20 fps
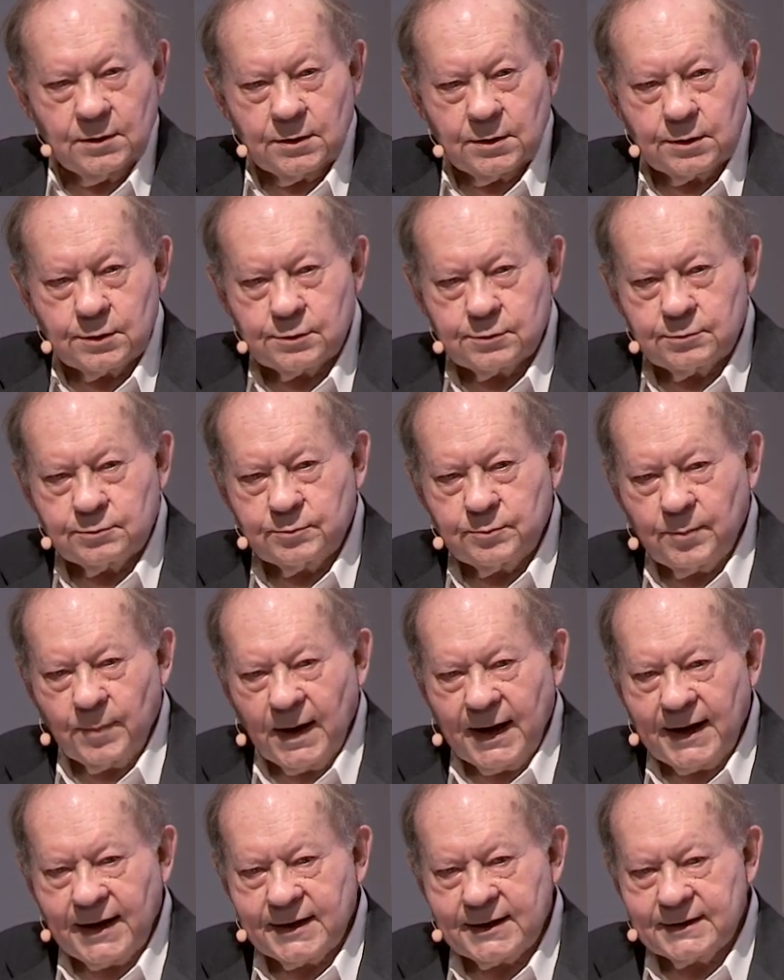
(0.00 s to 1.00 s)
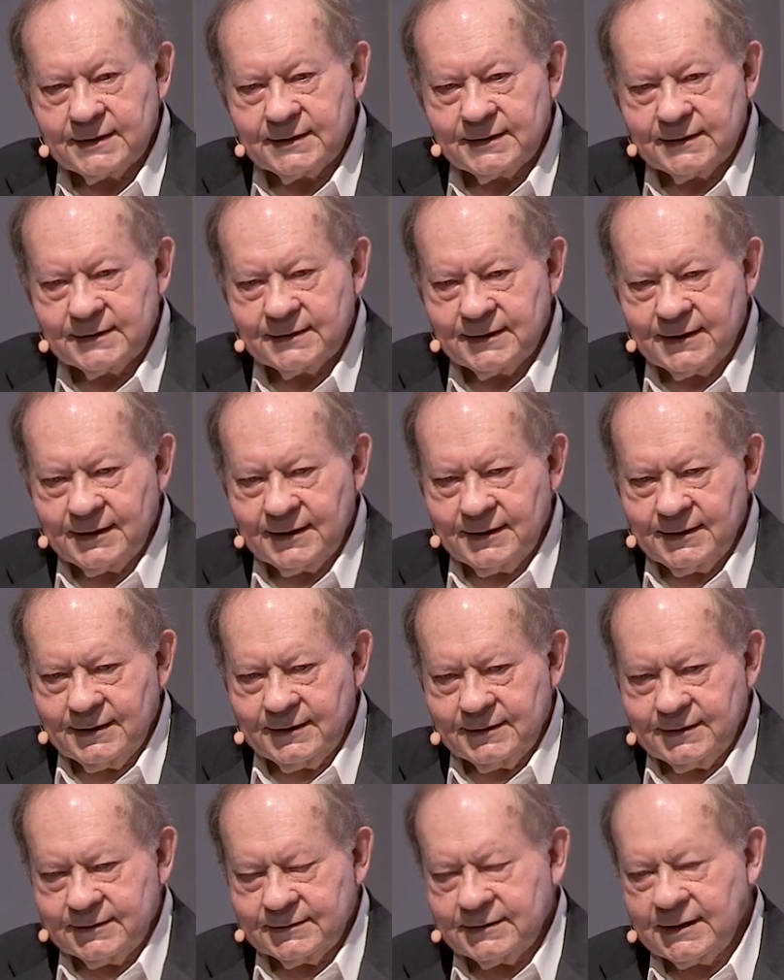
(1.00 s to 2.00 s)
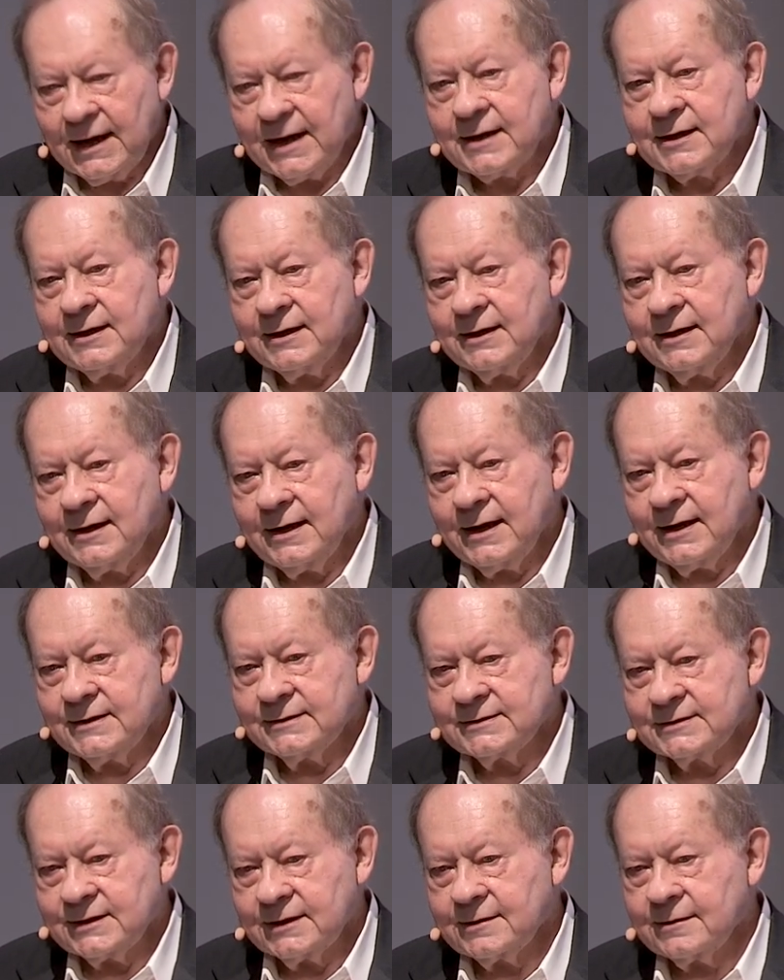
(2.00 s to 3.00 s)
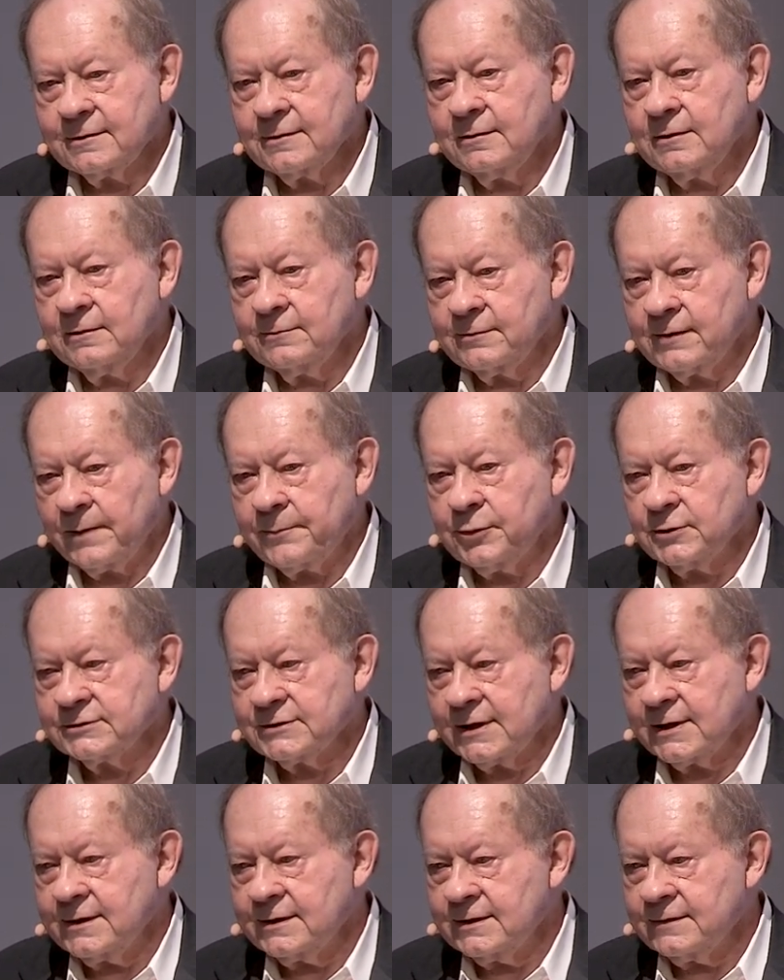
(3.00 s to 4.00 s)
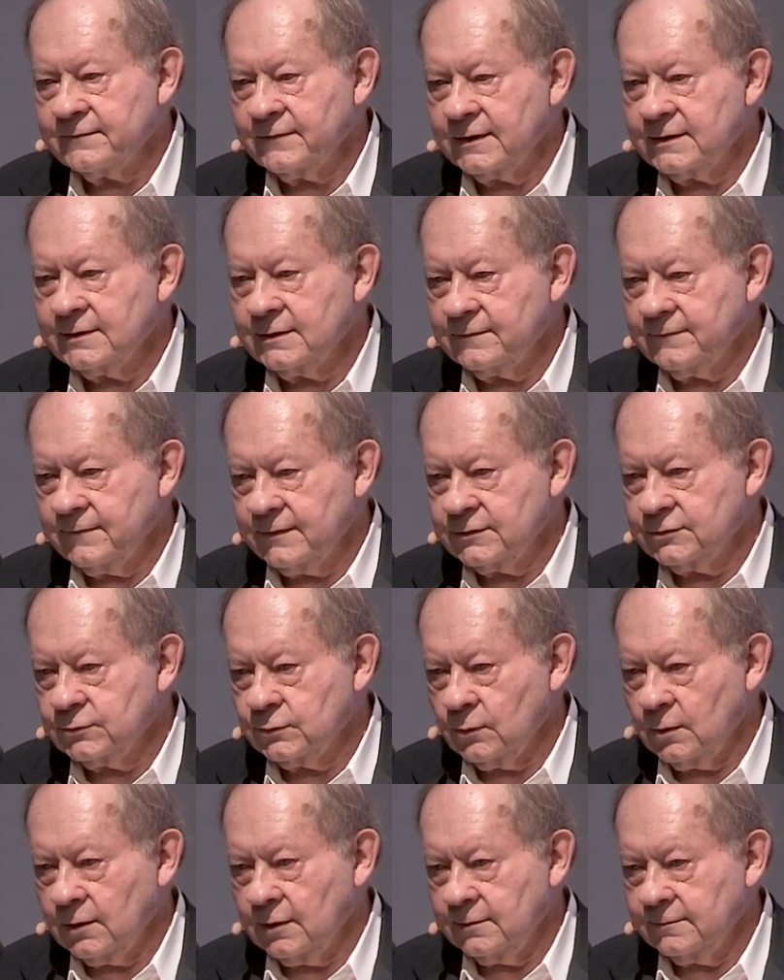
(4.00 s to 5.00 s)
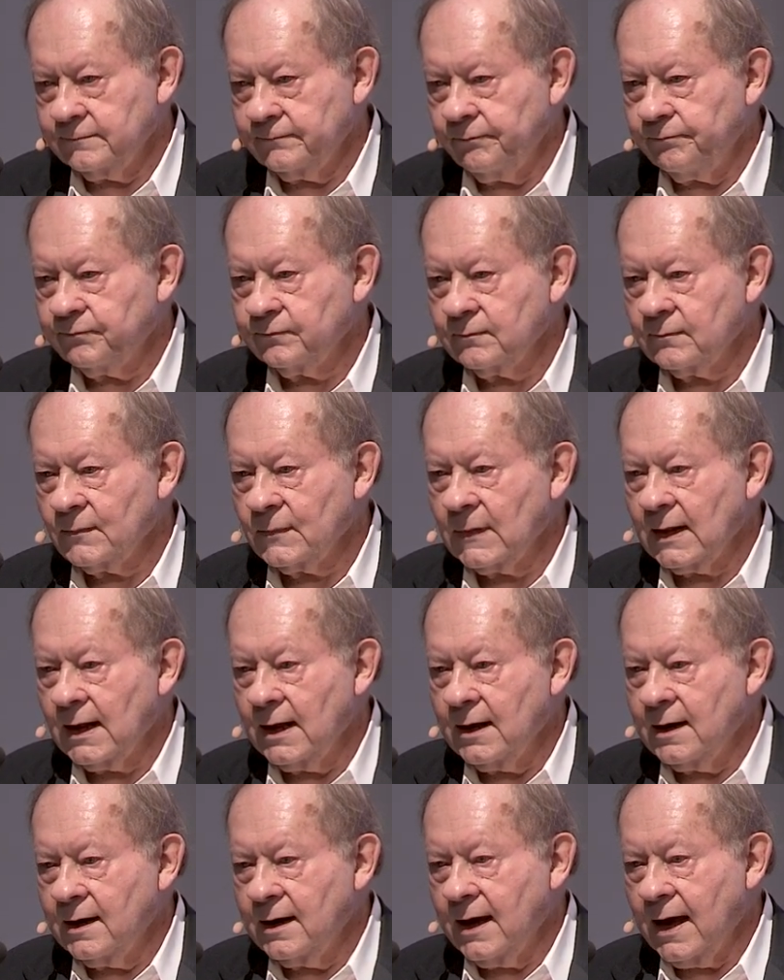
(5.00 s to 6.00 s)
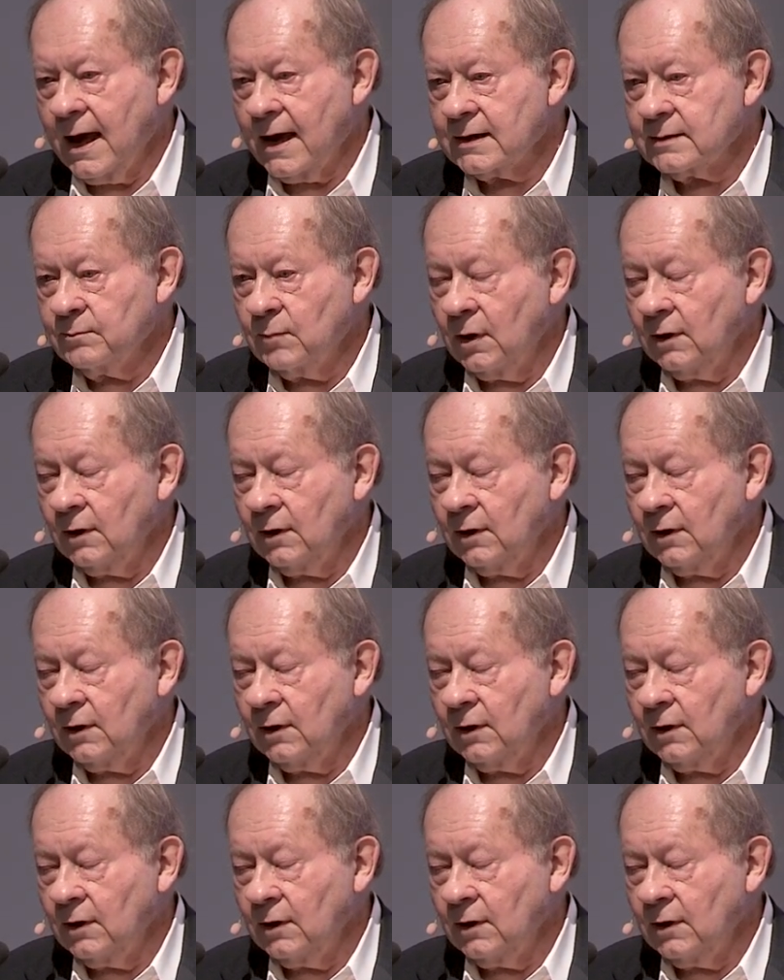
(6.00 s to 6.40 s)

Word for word: who, by taking a single representative individual and